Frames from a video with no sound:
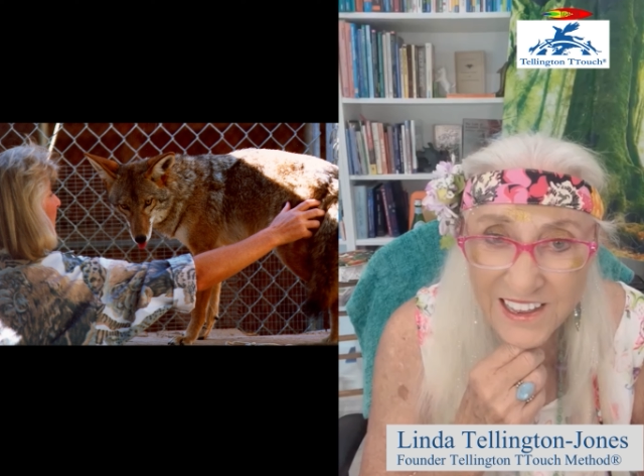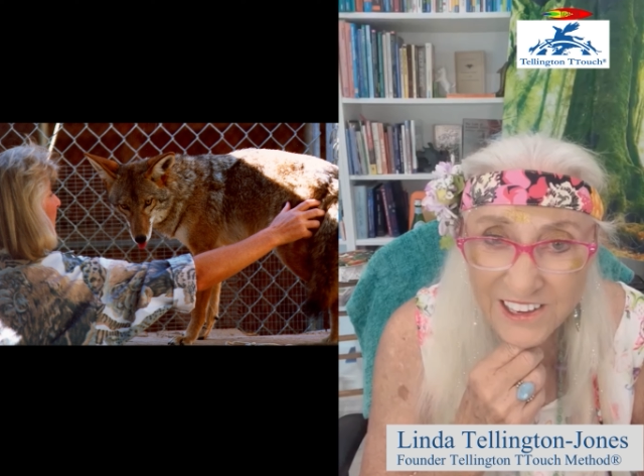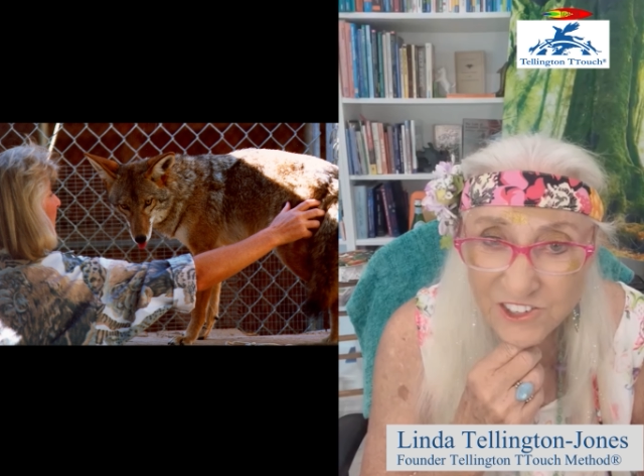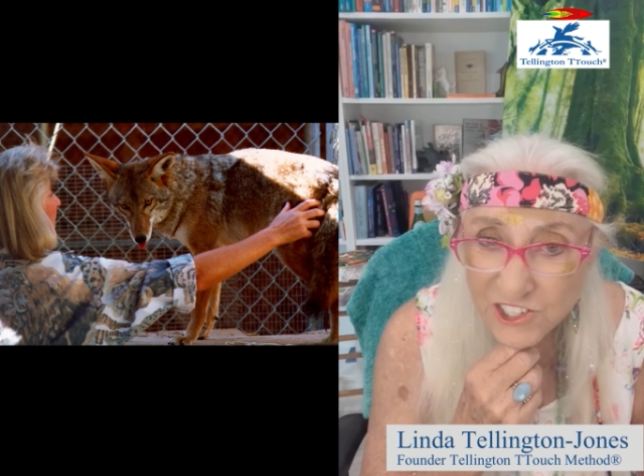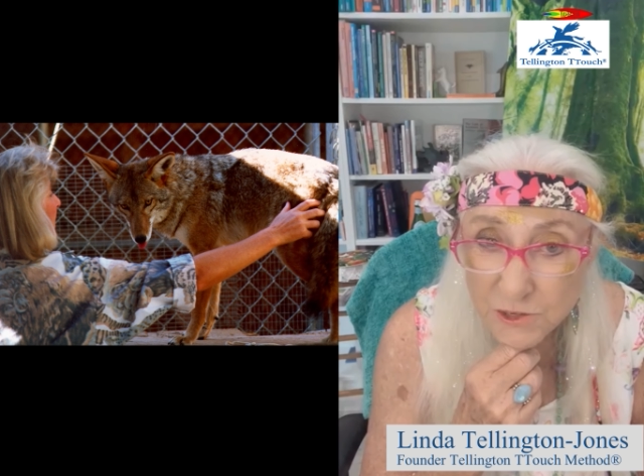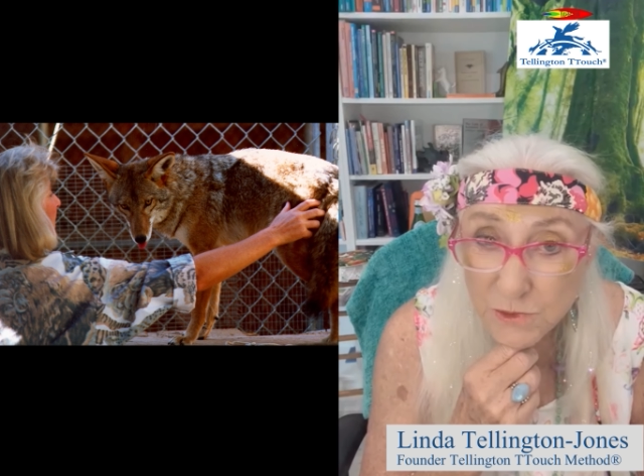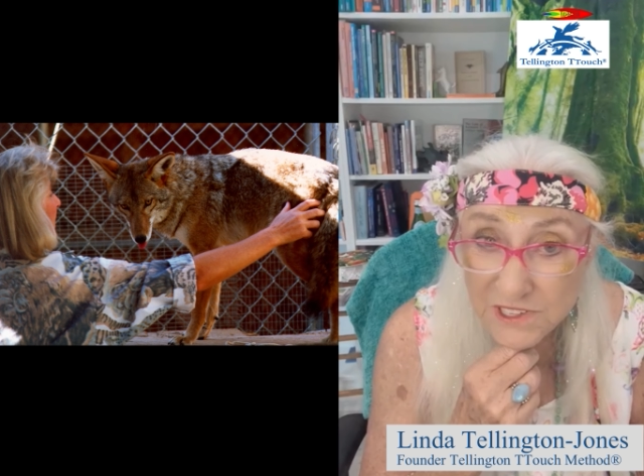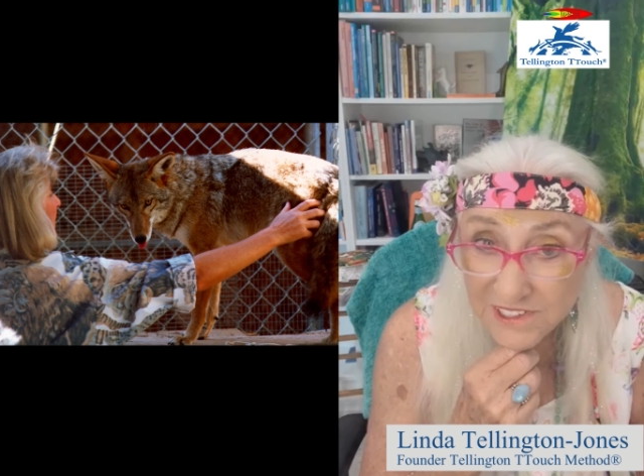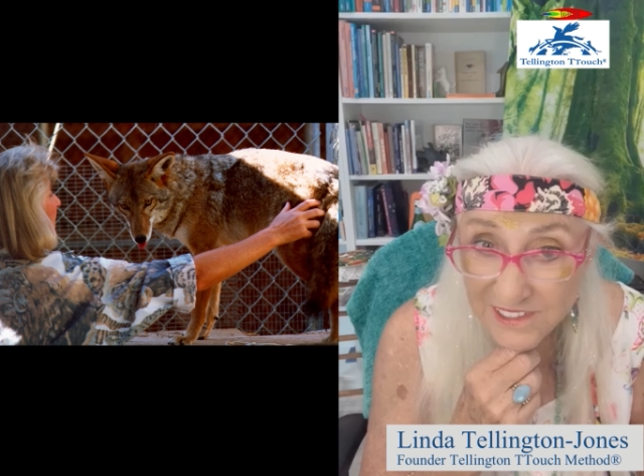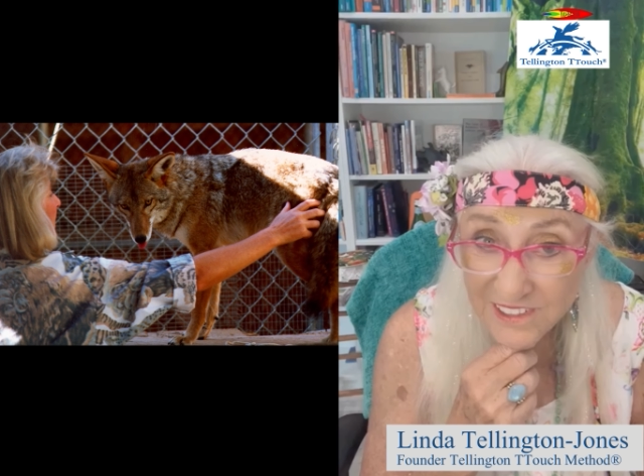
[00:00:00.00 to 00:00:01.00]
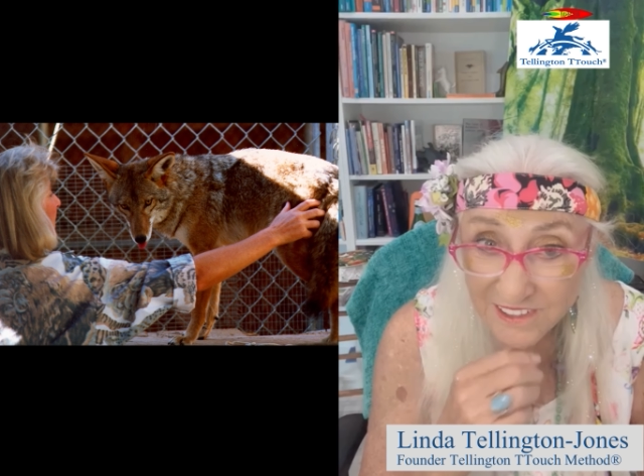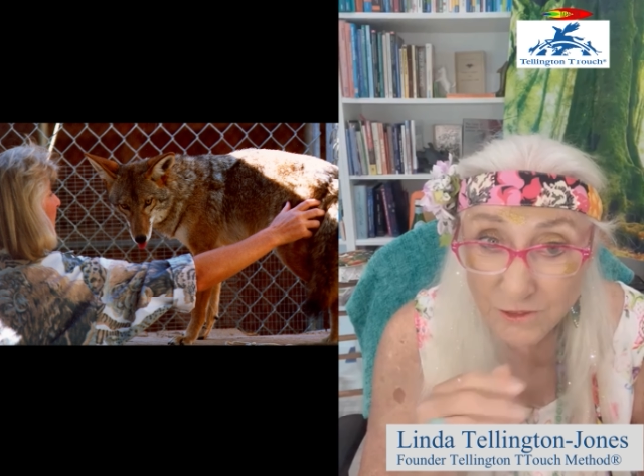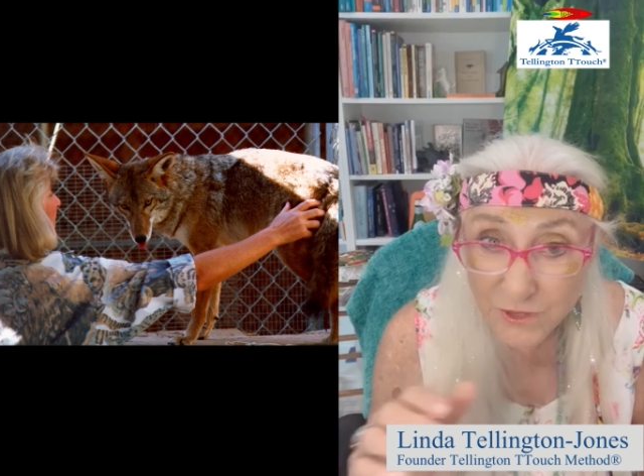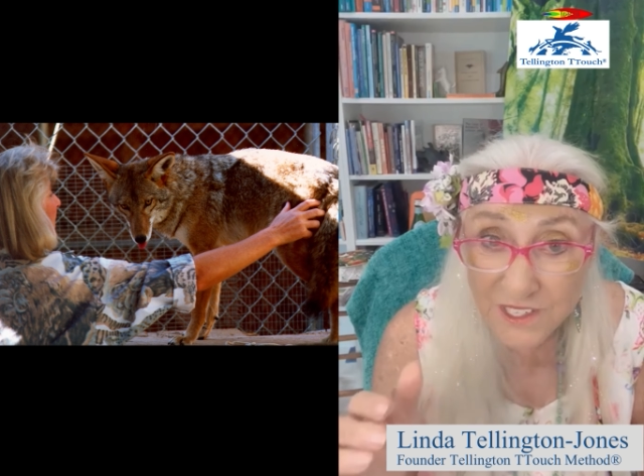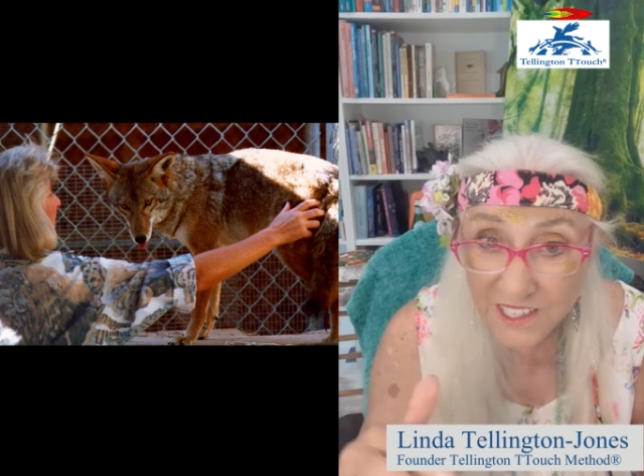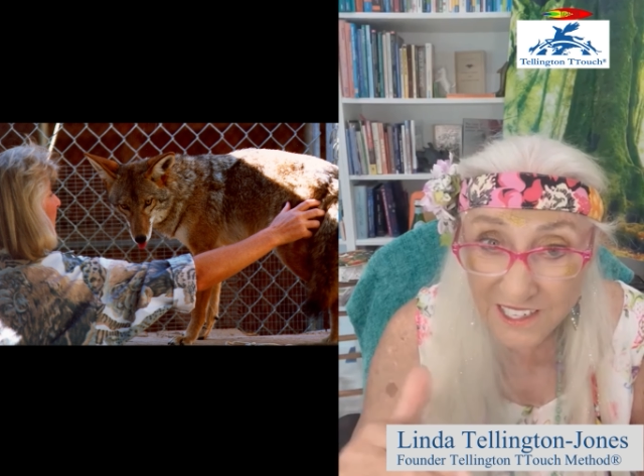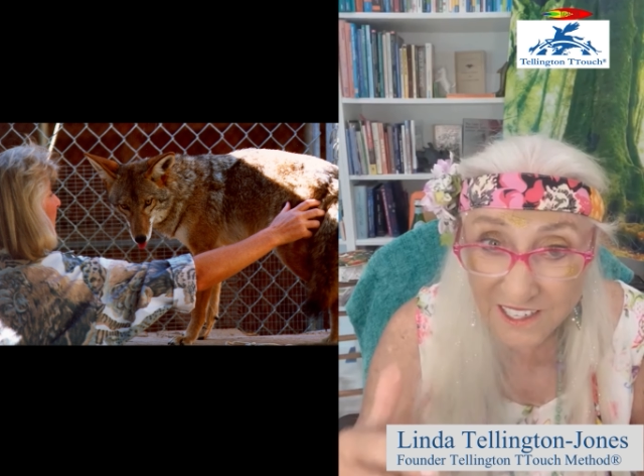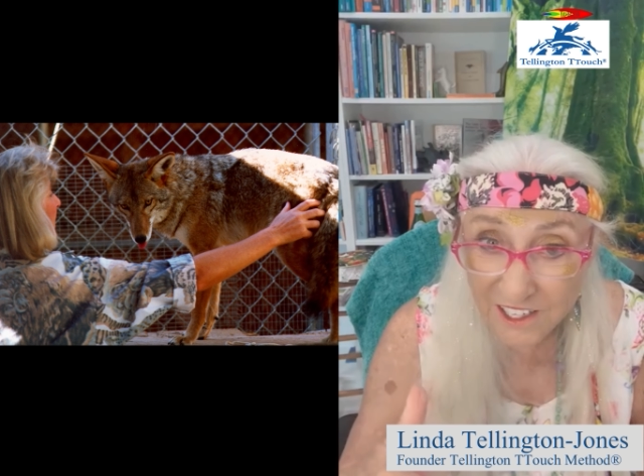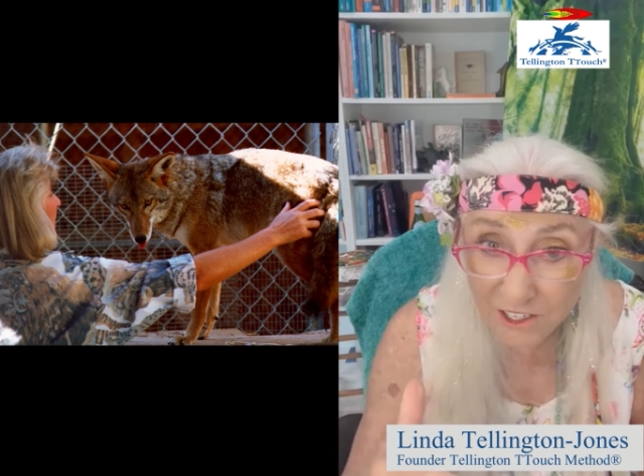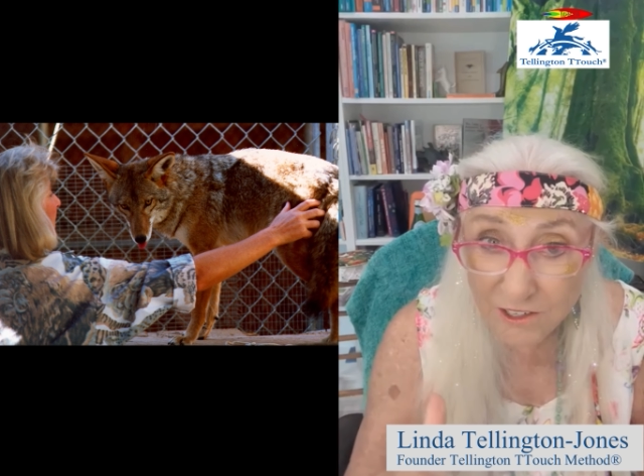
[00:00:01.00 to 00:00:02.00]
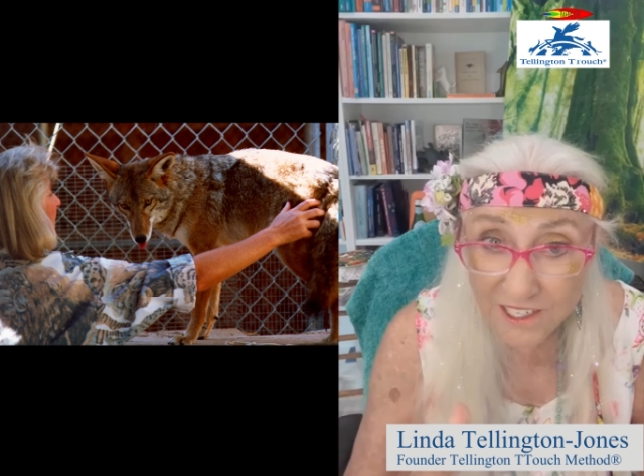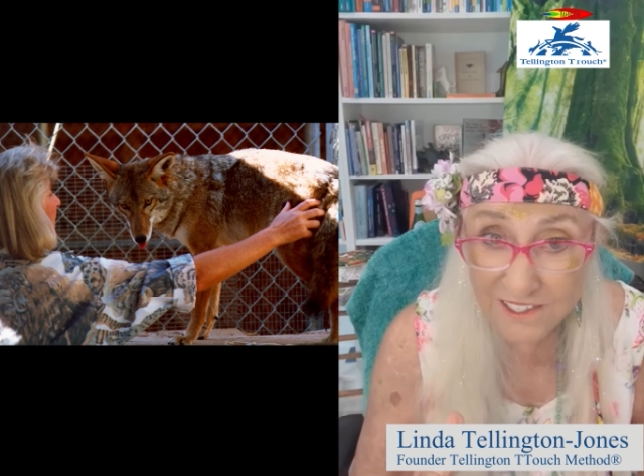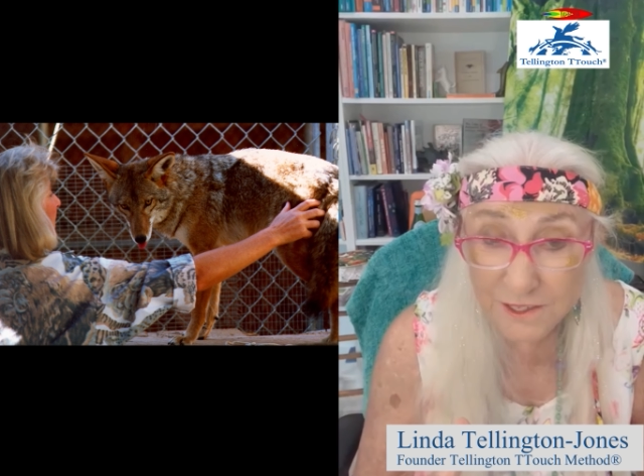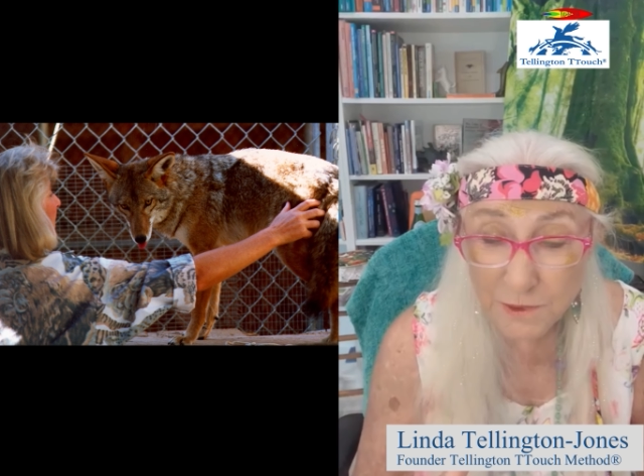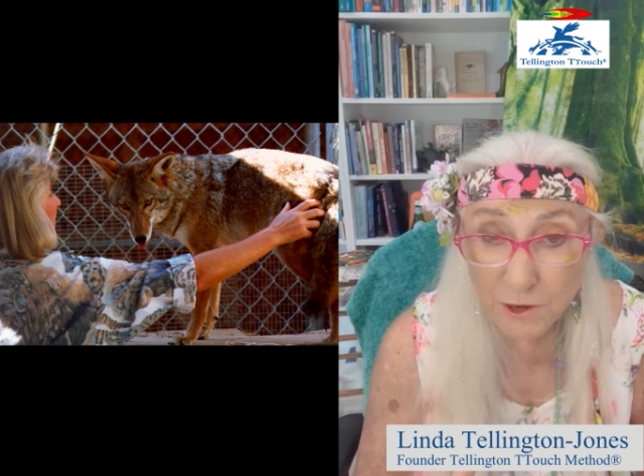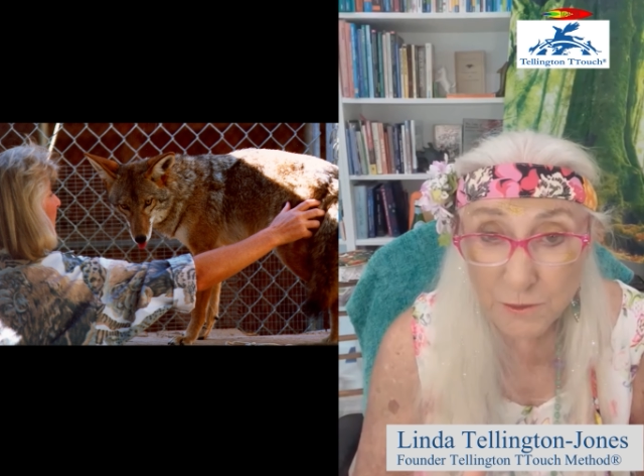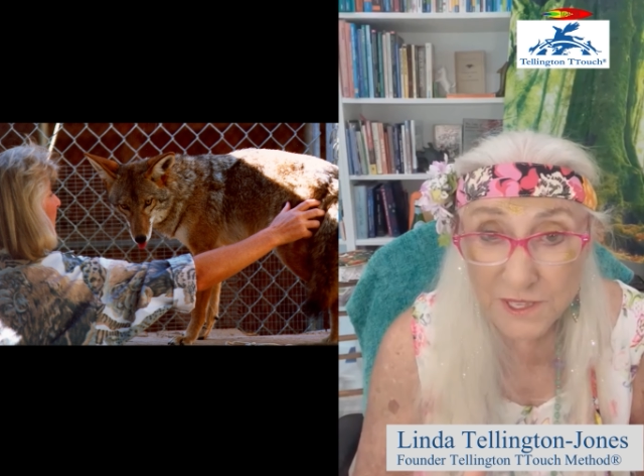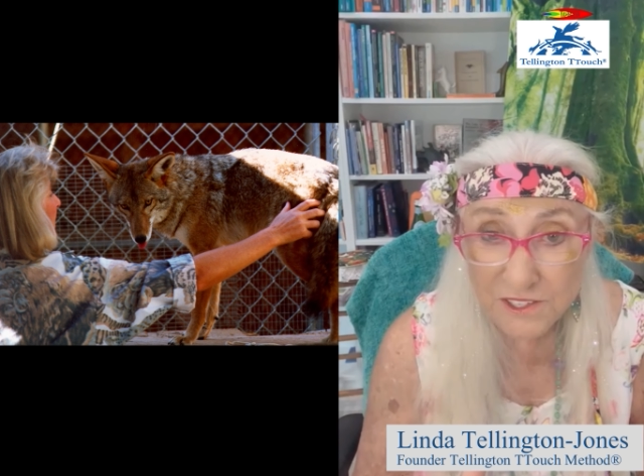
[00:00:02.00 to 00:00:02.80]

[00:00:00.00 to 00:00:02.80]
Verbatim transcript: she was really curious about me.